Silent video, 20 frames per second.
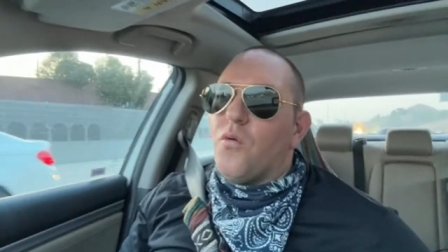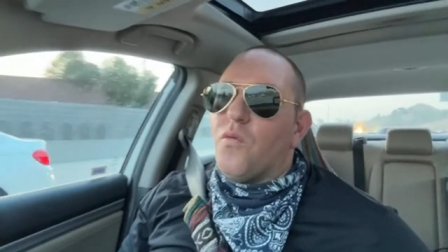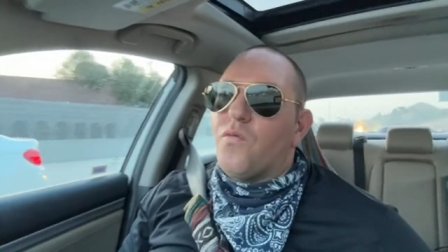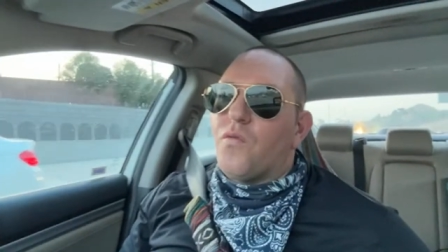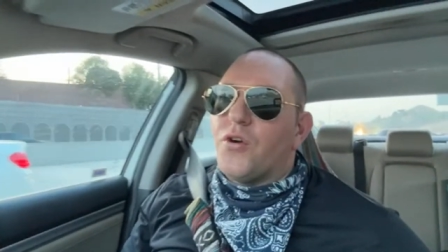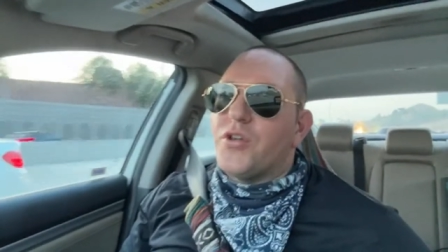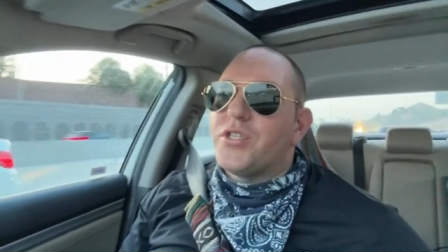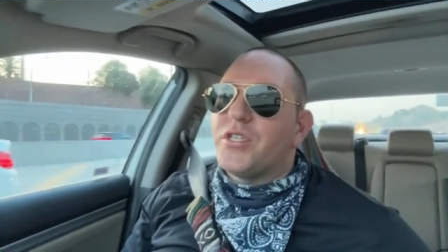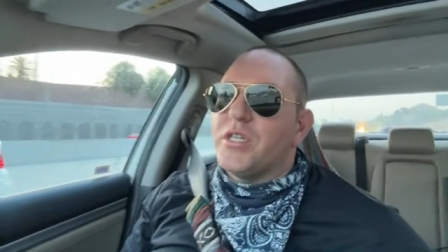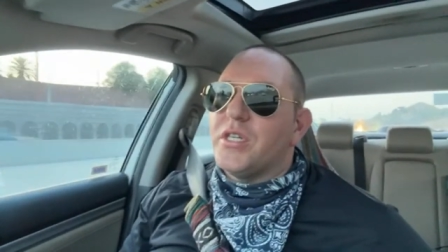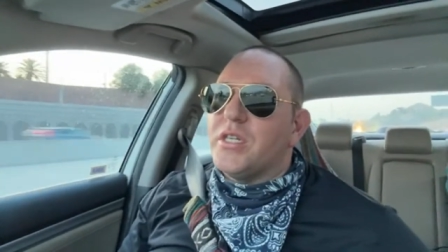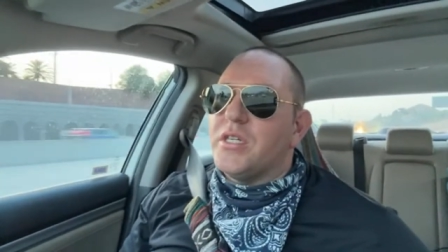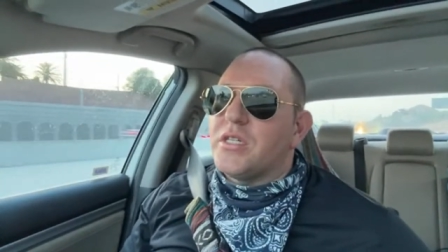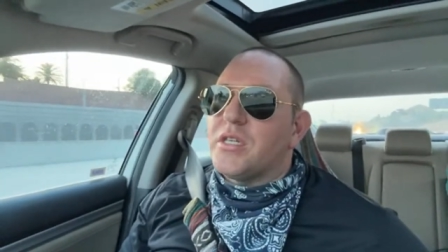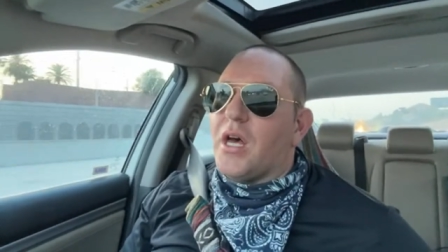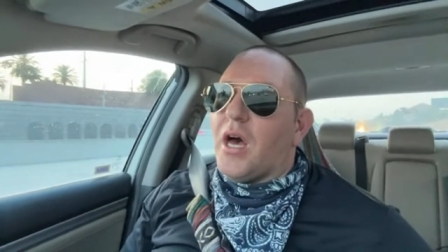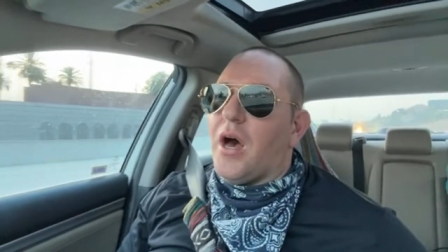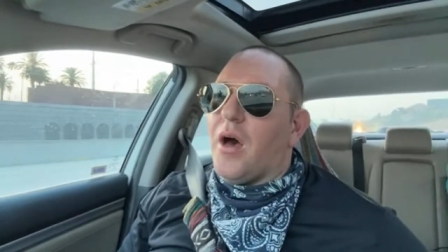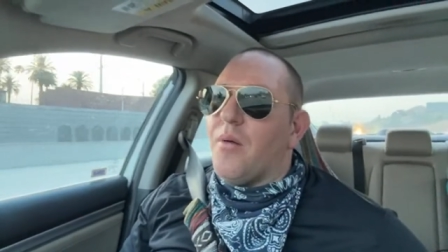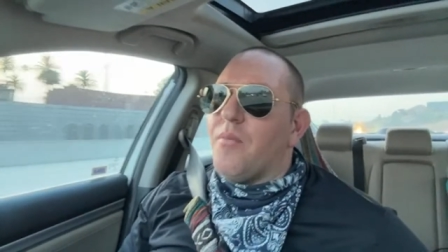versus,
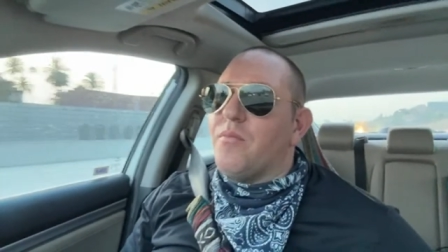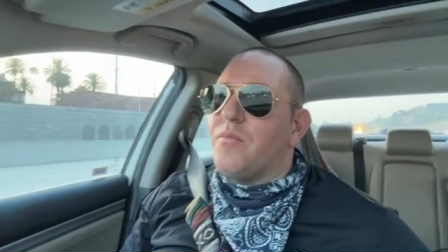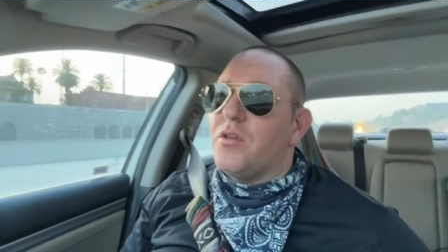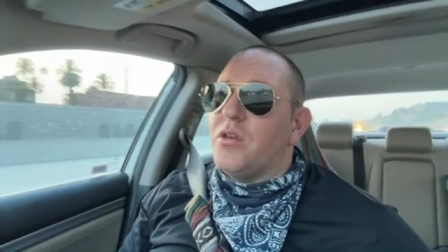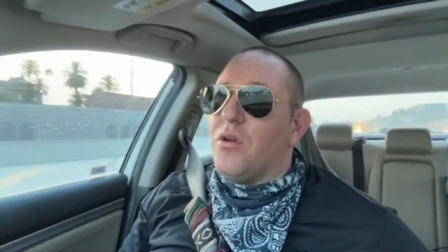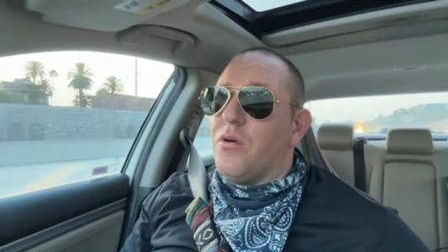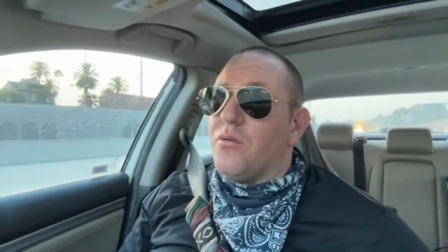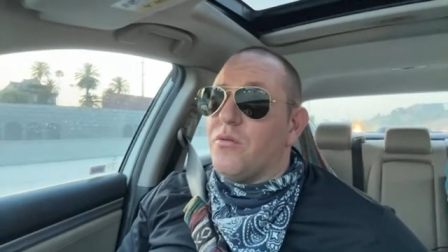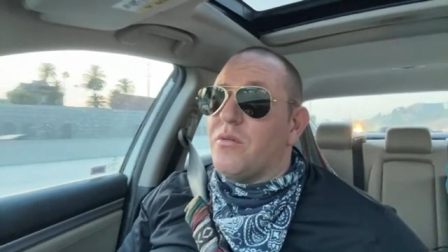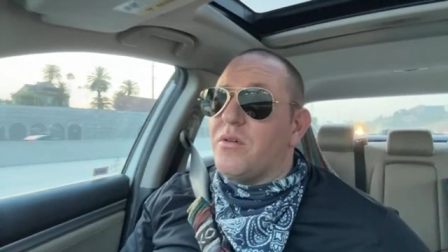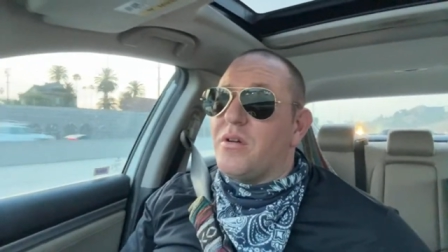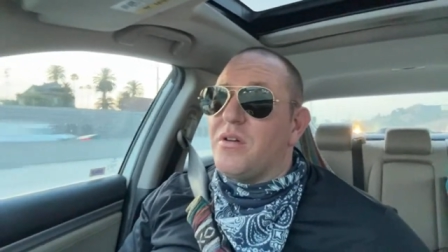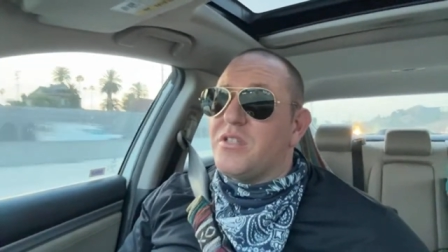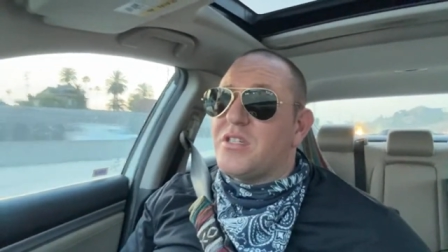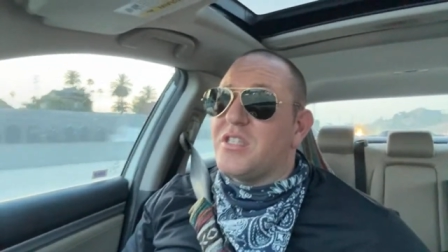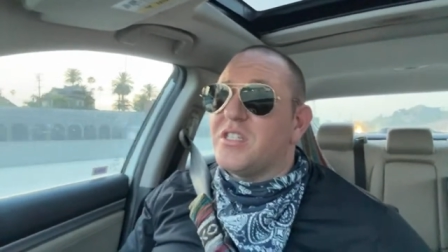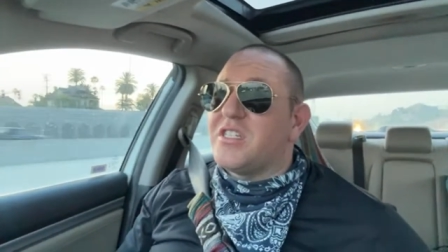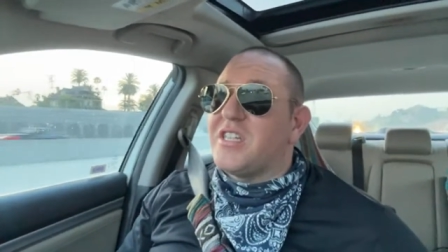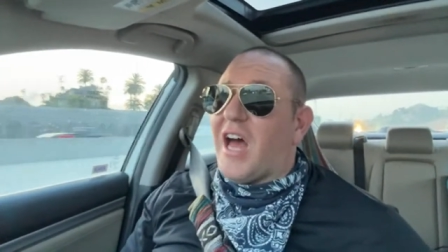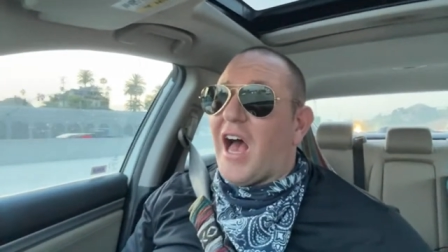
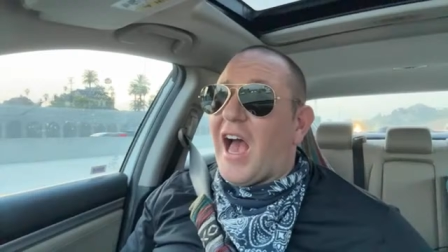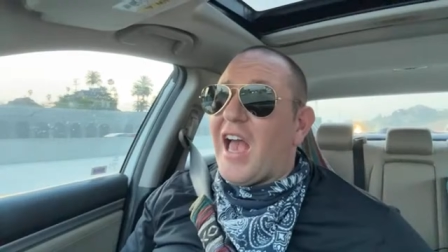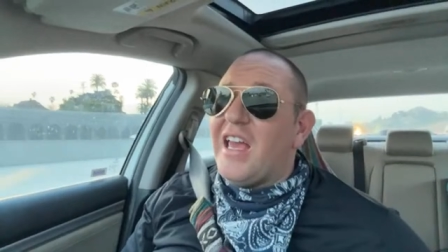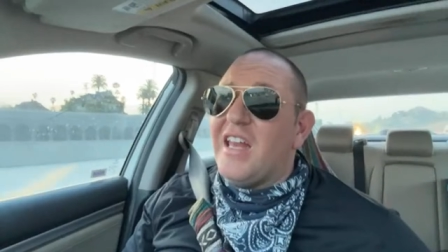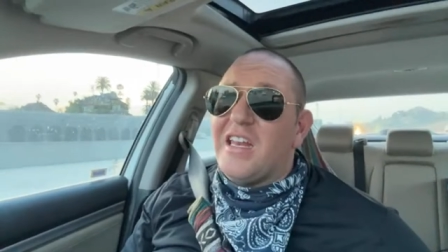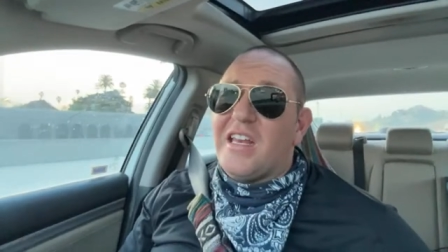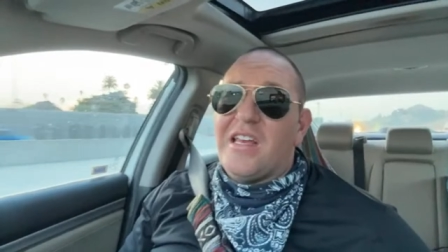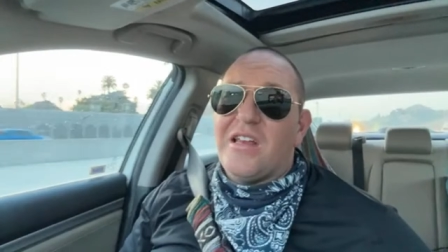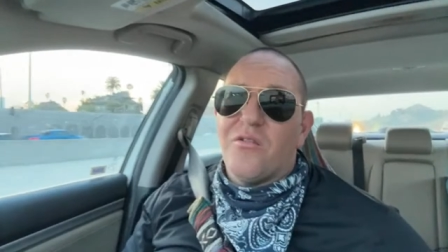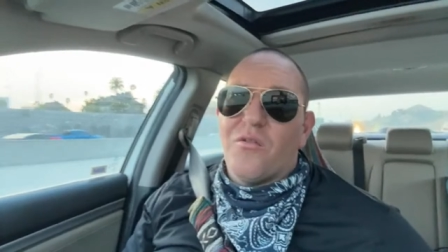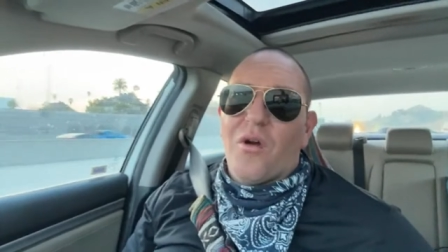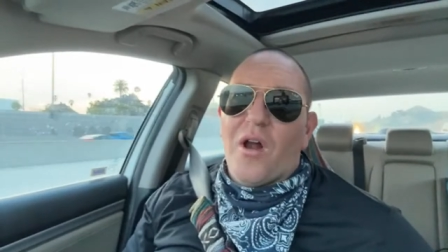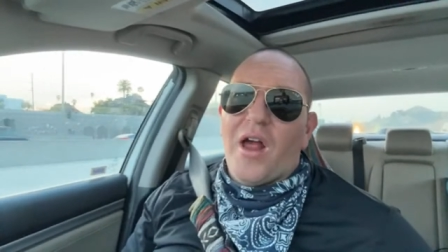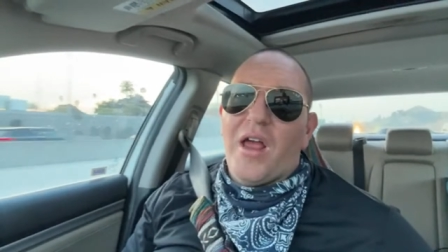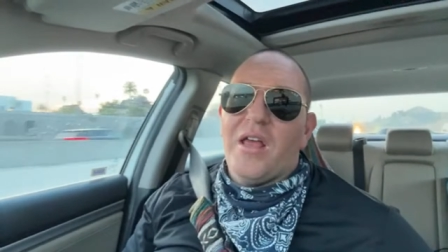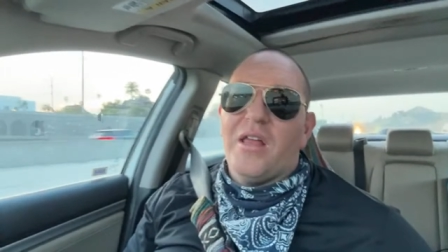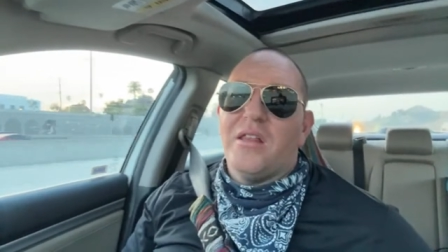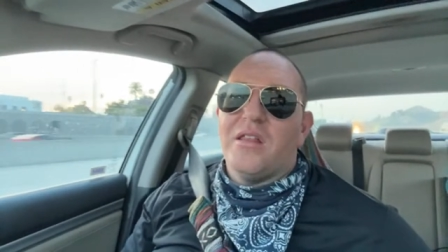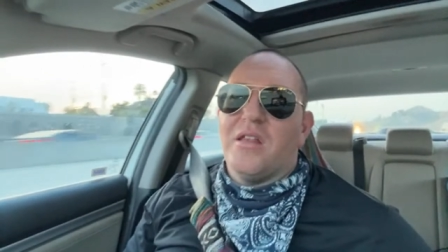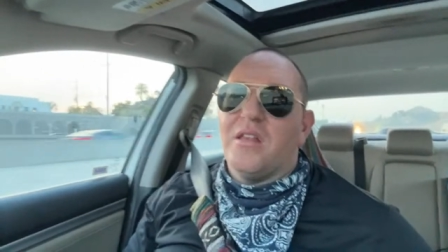society,
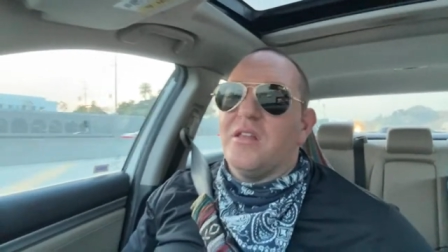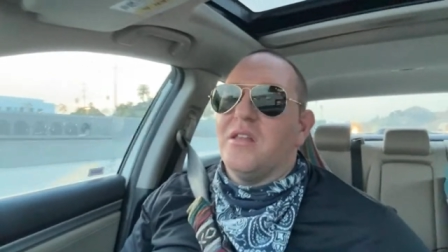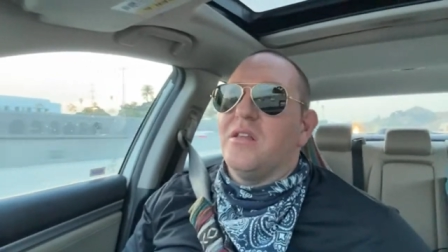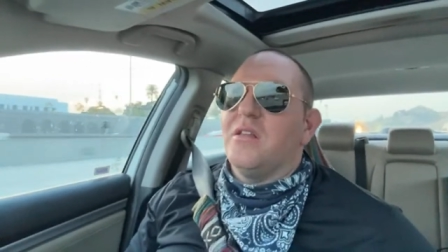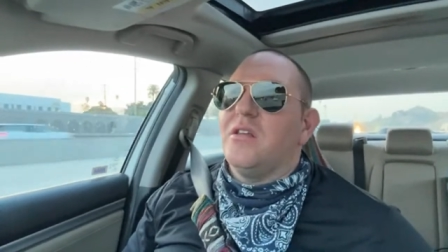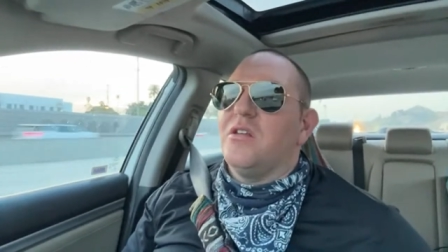right, that,